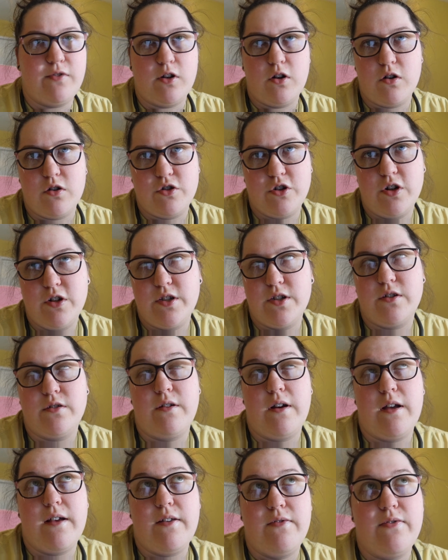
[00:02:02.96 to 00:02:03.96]
for groceries, so
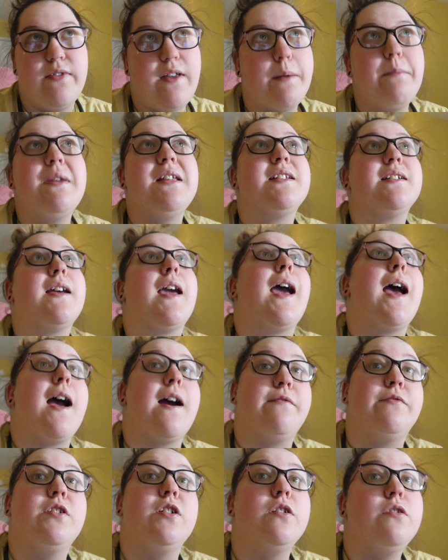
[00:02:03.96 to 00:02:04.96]
now that means I
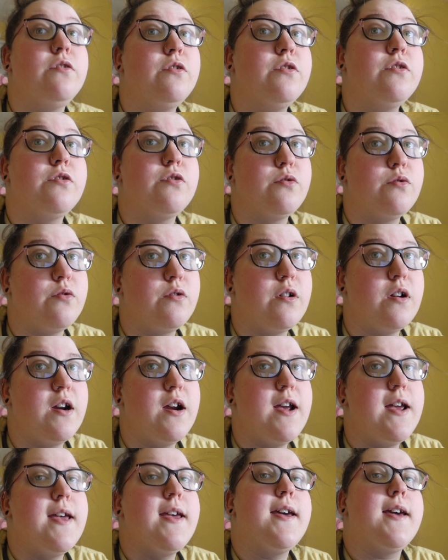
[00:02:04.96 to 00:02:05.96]
have to go to the store
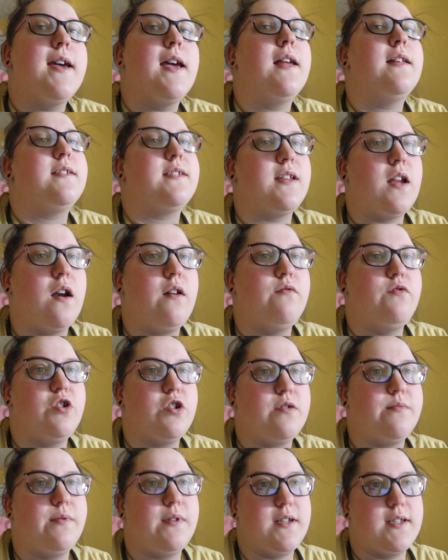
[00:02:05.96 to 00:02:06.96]
instead of
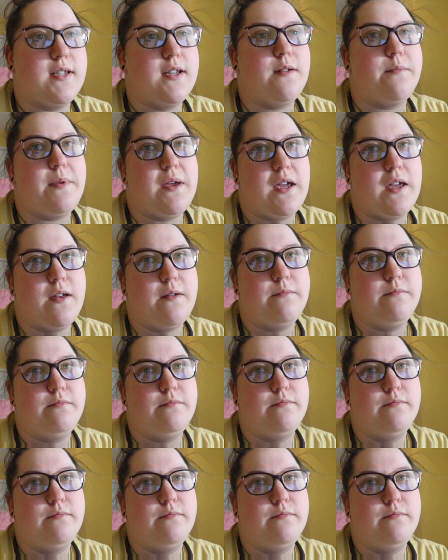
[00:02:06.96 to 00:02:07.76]
just placing a pickup.